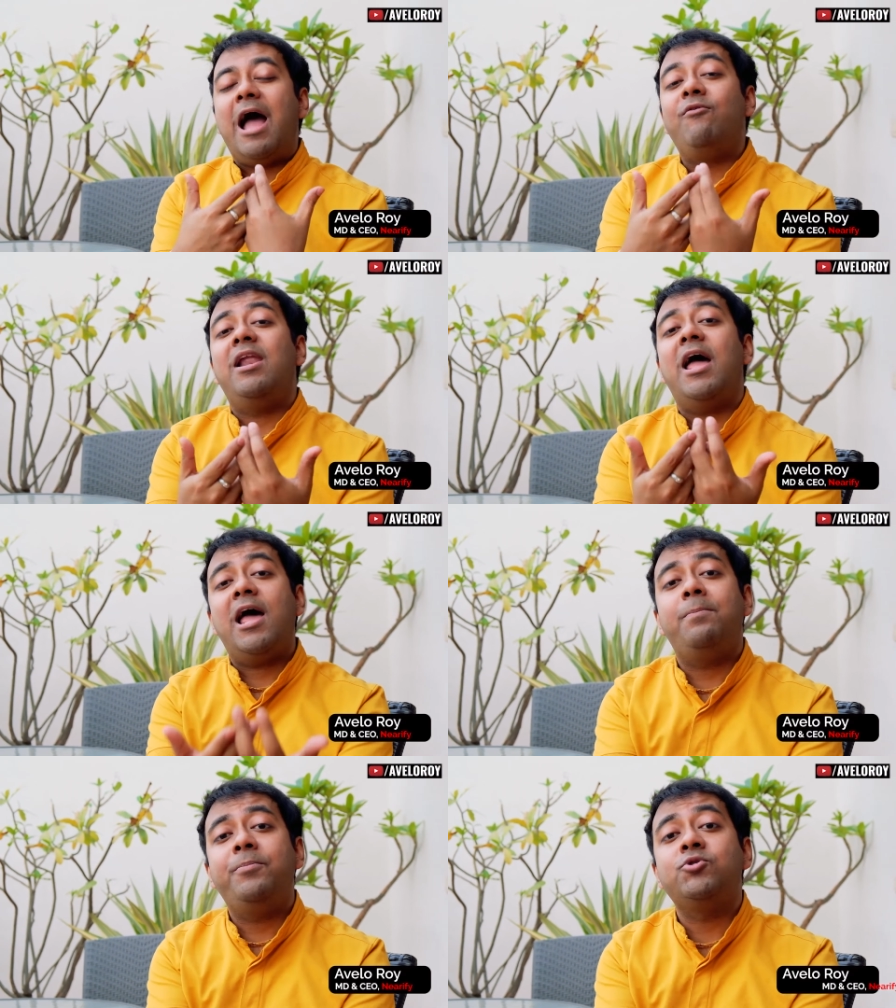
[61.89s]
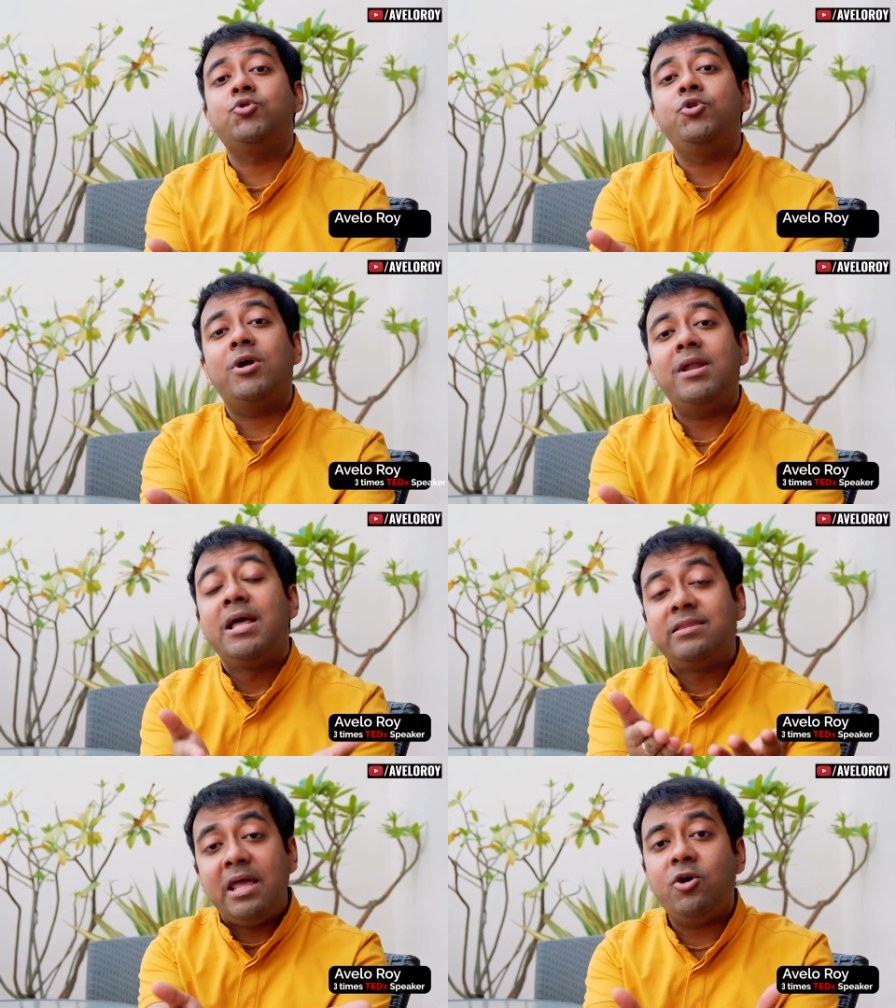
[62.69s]
I will help you so you can
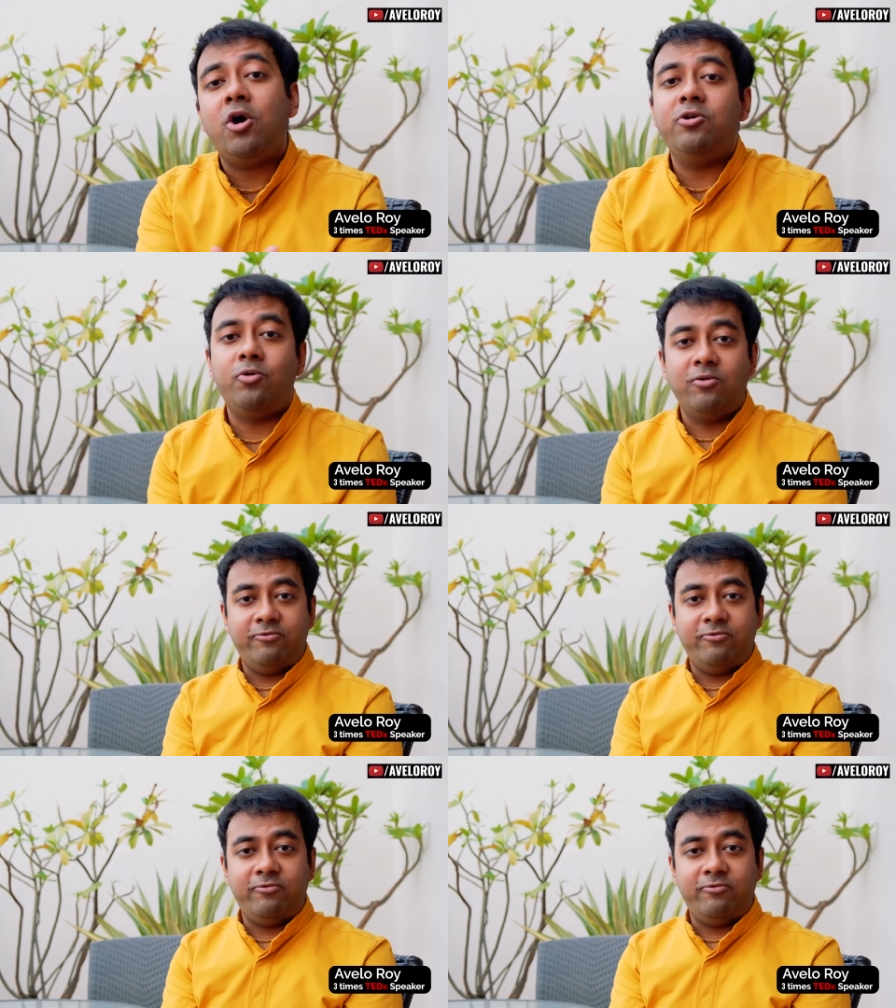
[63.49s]
think on your own